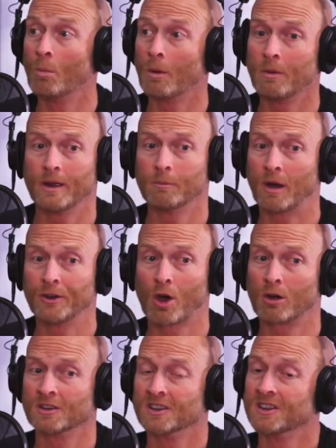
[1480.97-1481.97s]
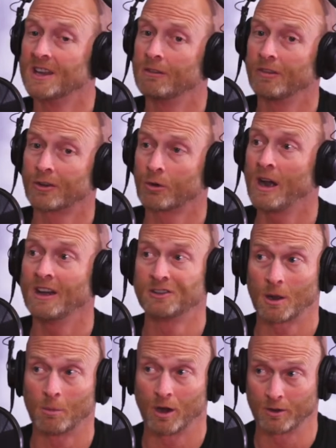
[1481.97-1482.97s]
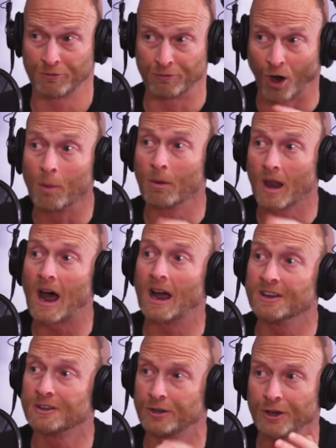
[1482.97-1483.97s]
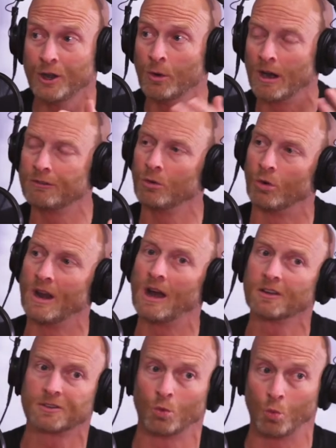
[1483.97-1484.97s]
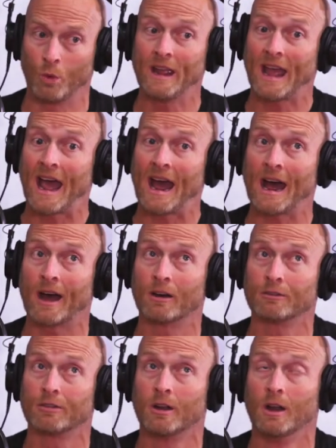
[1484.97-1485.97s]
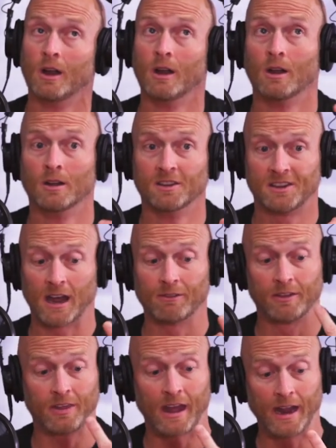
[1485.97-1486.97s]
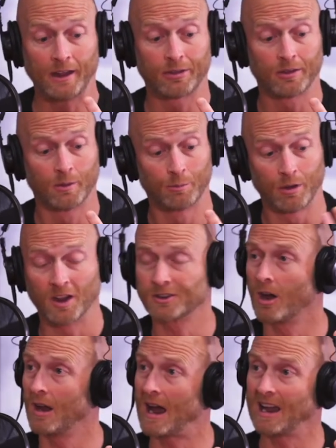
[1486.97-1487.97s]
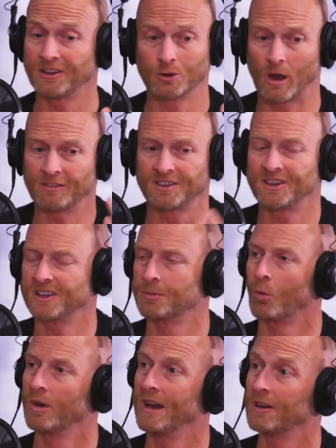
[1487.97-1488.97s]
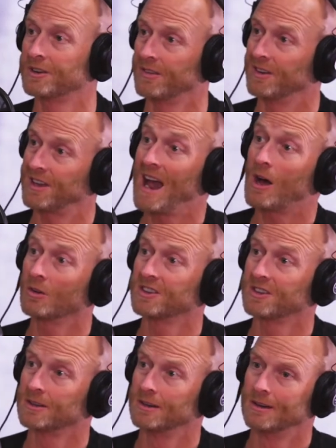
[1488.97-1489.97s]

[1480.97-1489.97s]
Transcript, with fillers: I mean, my daughter's in 7th grade, so I'm going to verbalize to you and everyone else, we have 7th, 8th, plus all of high school. I have 6 more years in this house.